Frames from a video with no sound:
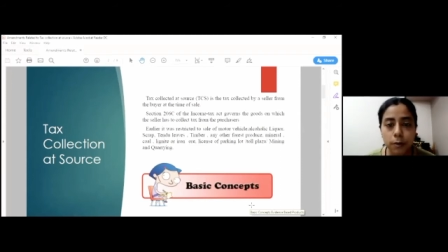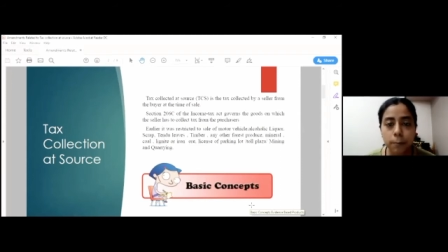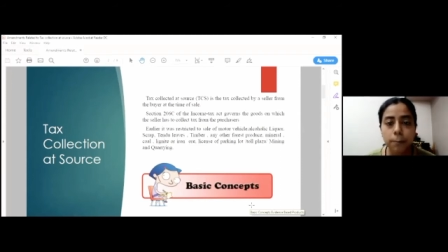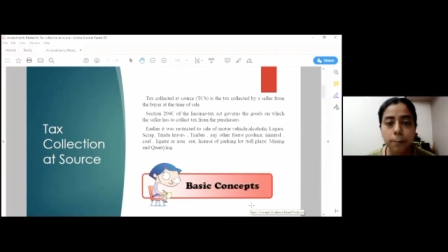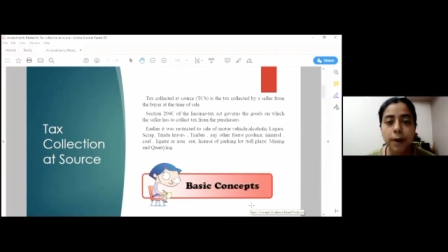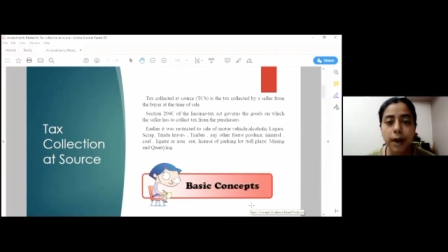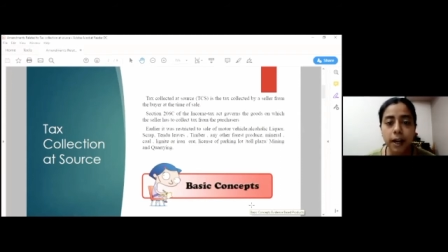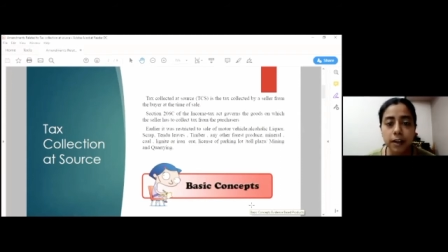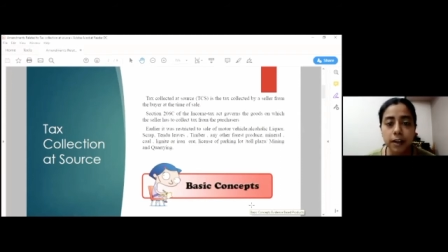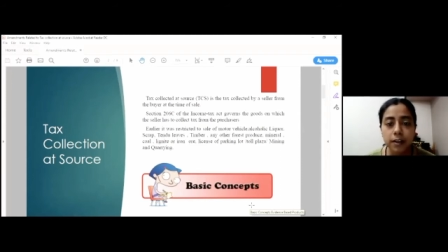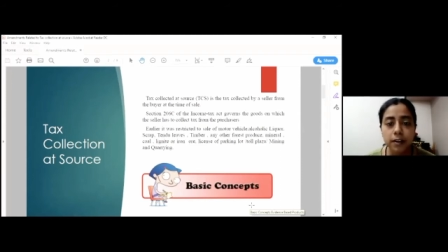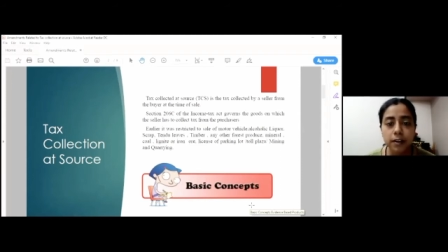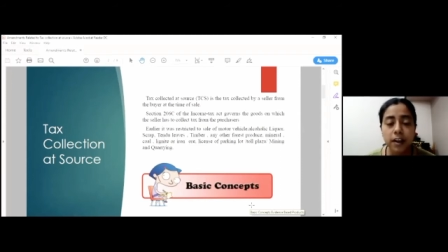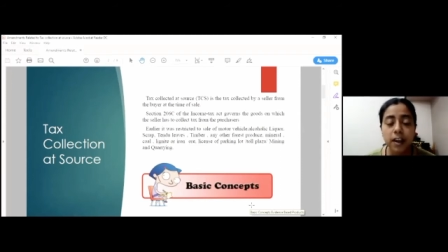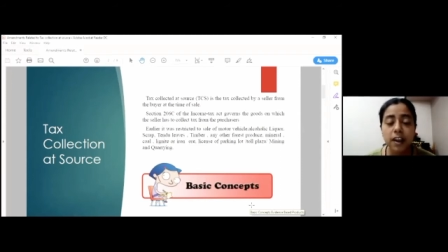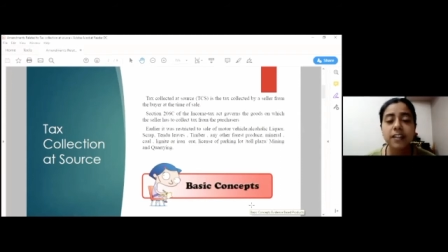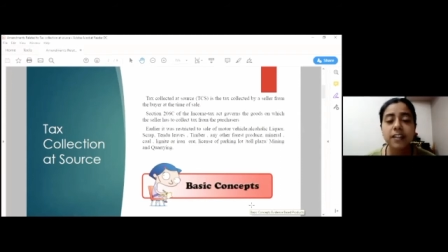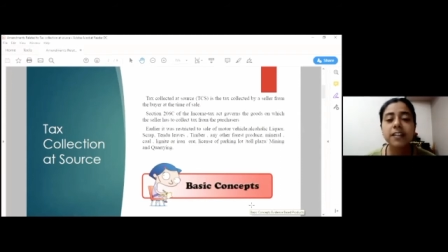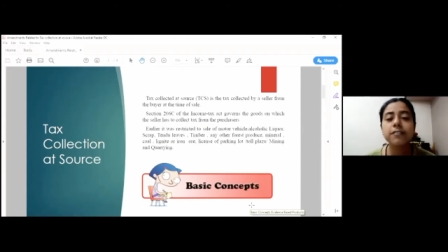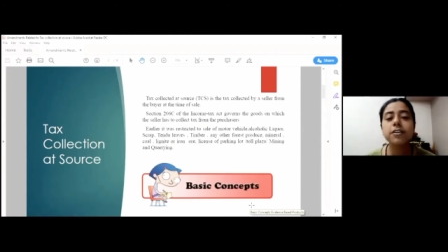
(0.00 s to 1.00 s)
but
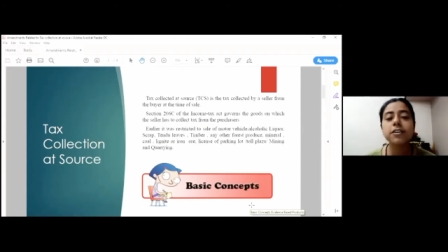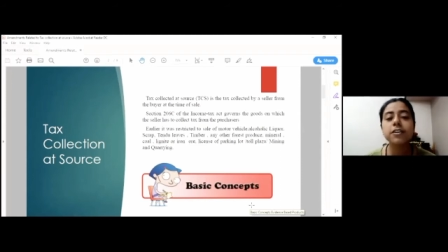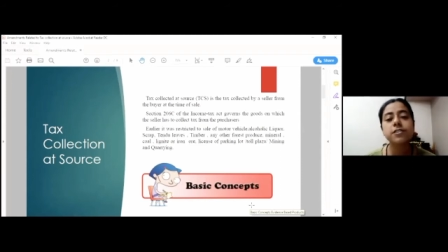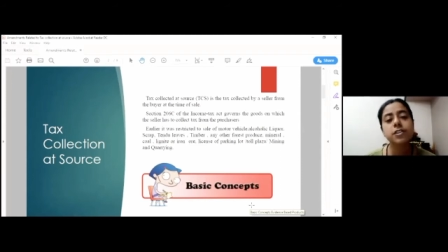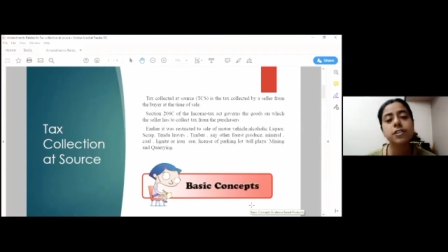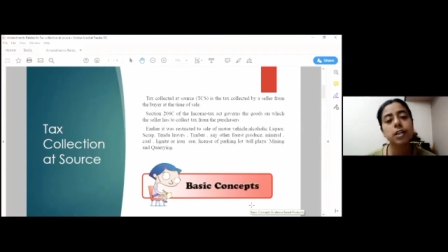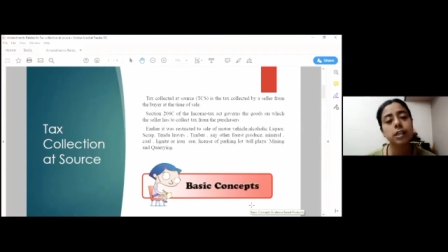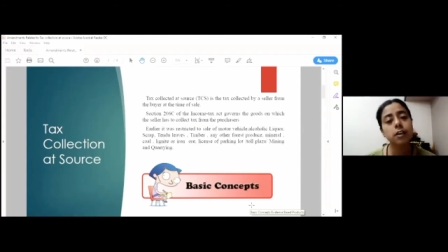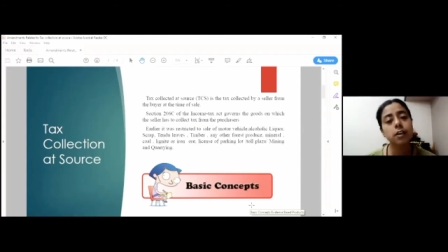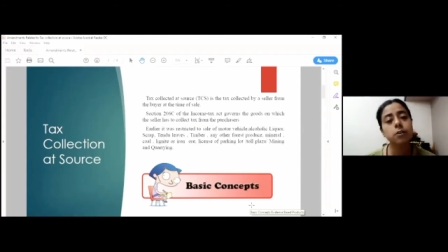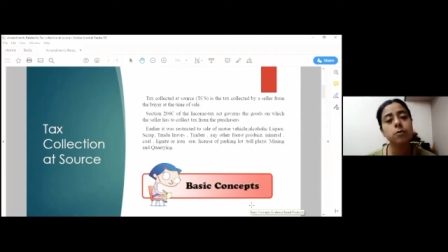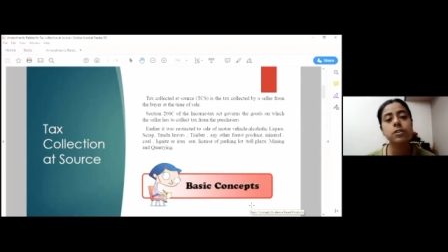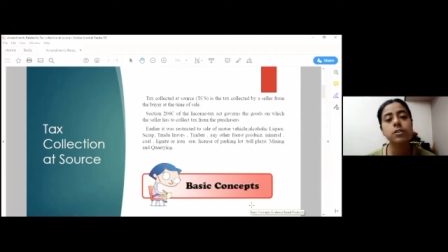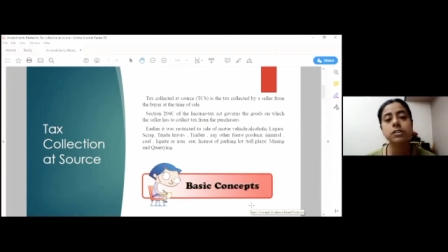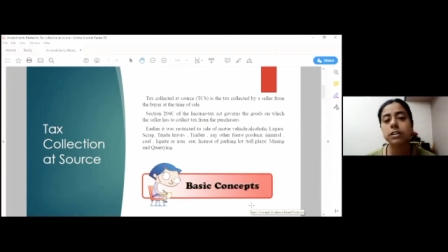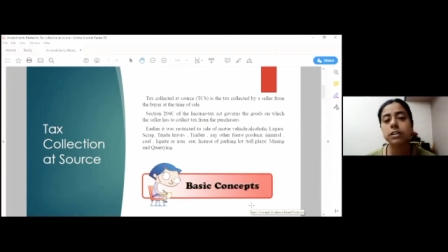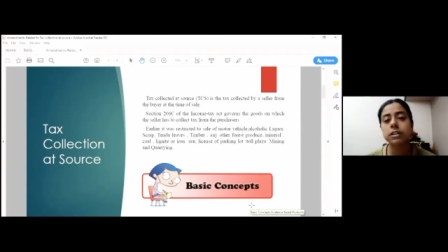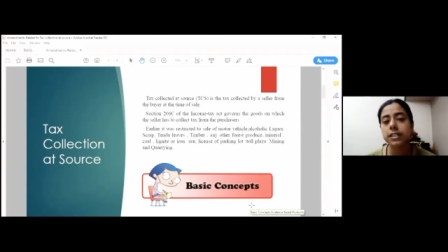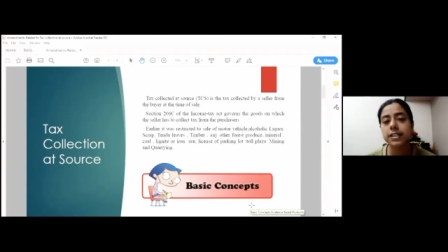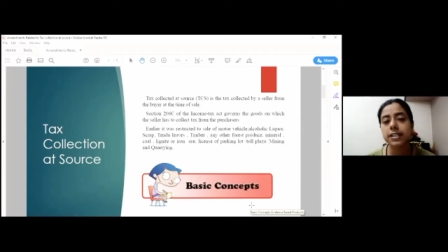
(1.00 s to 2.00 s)
they were restricted to
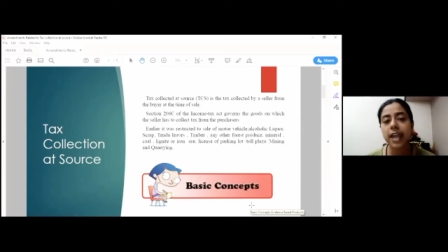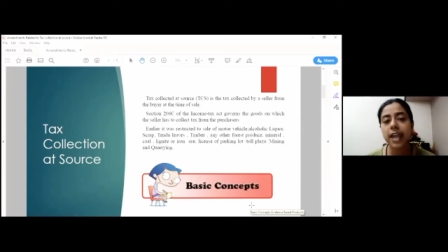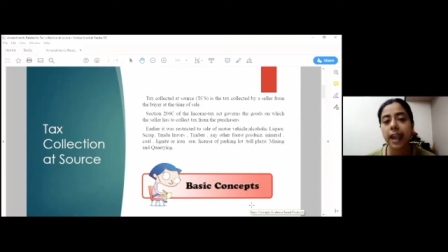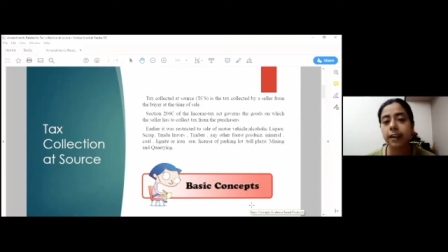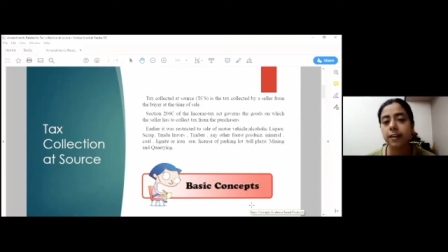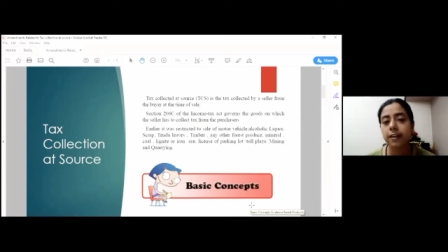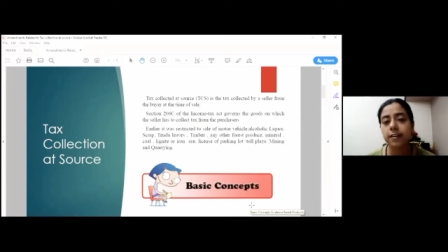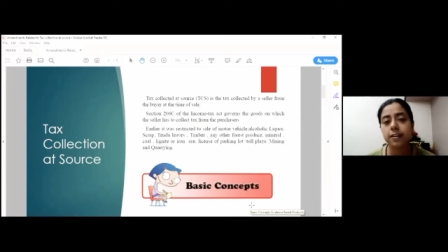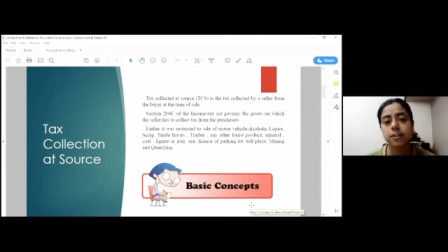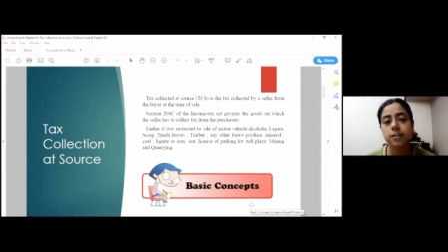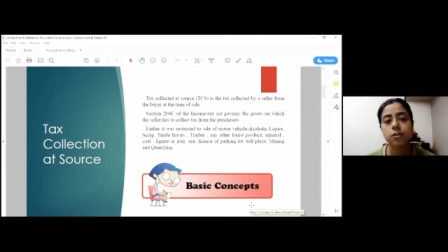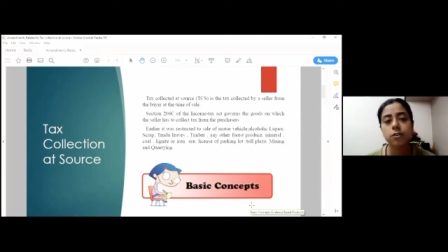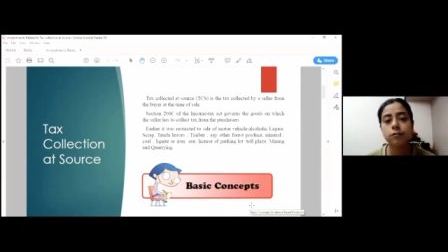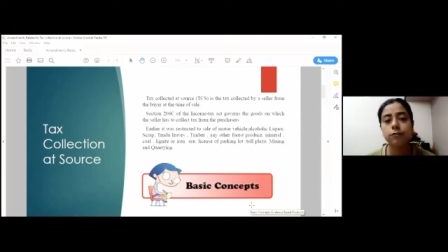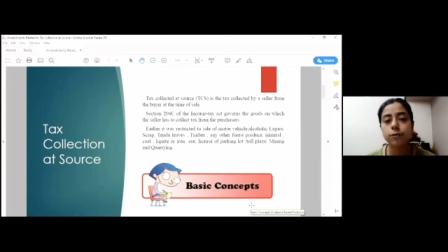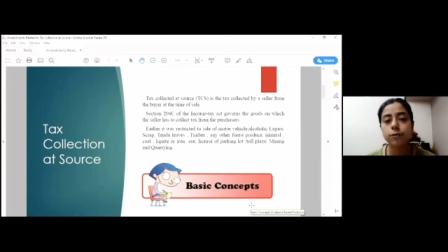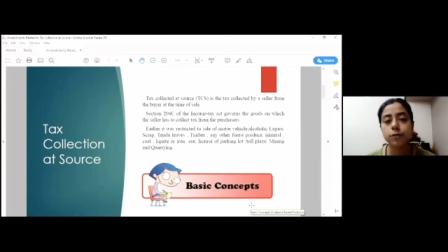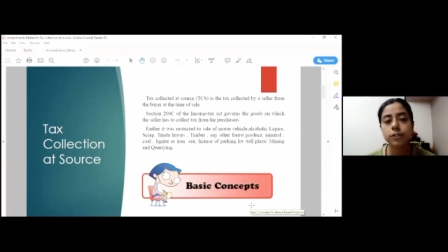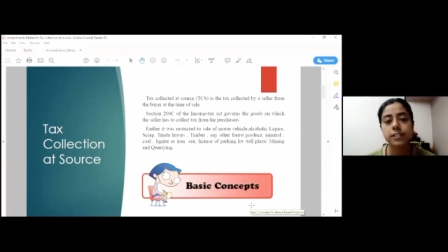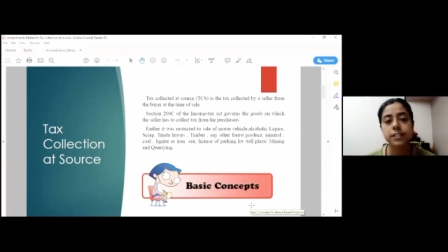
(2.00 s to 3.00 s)
certain categories
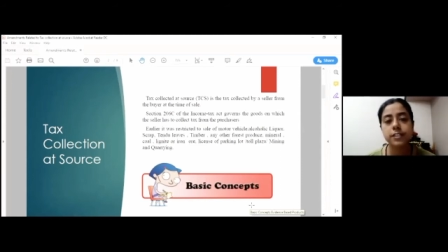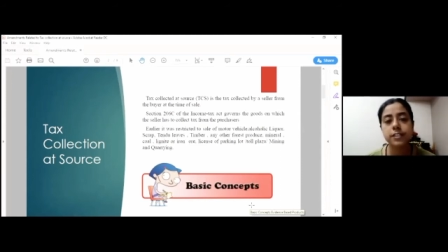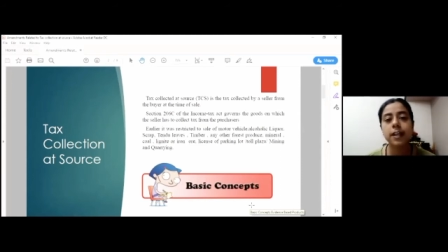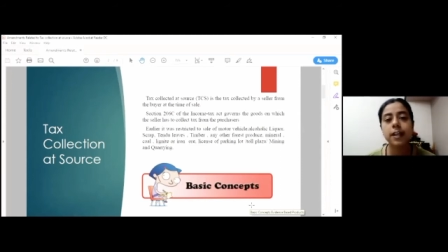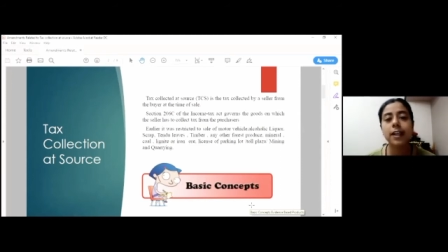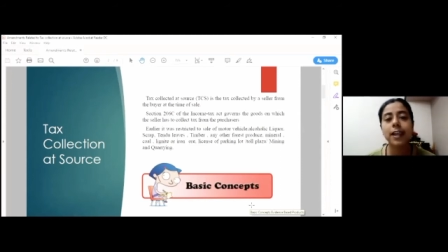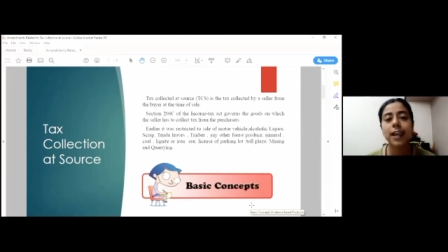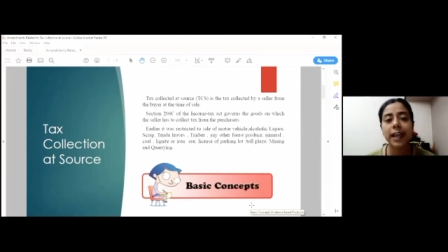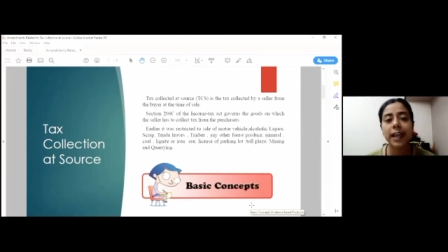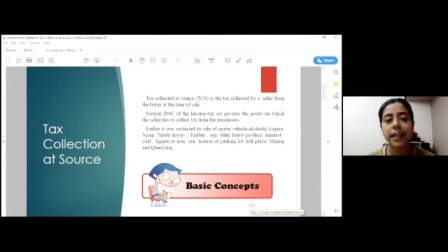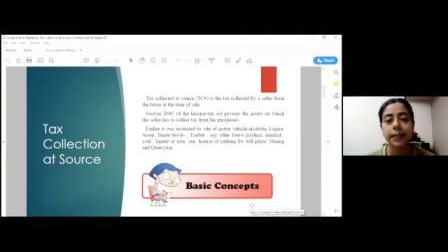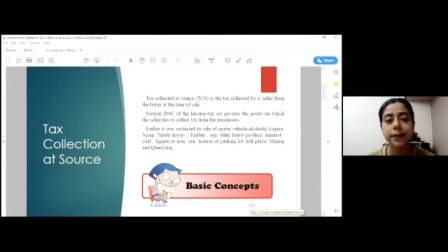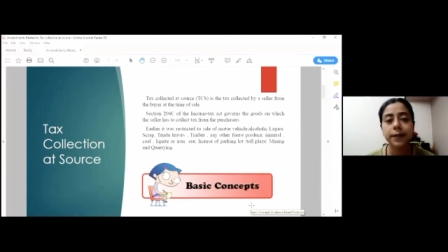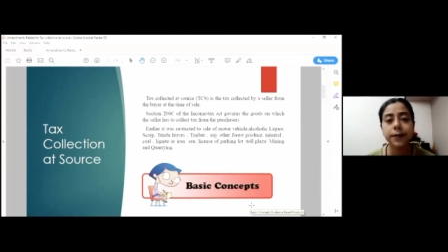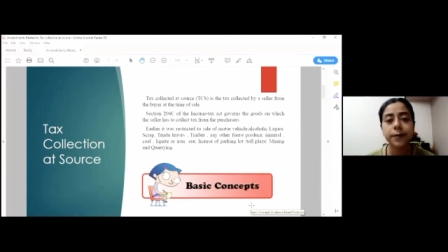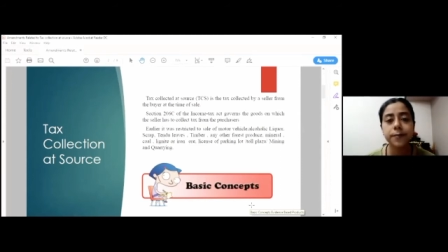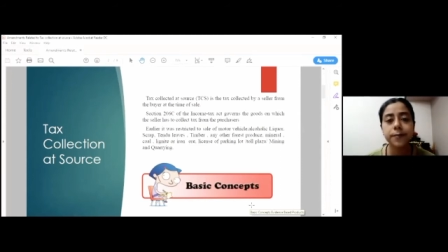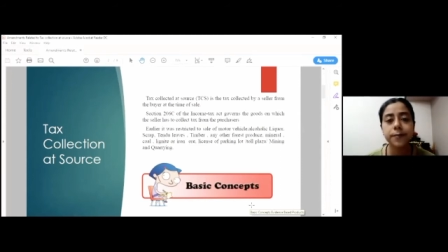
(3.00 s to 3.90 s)
of goods like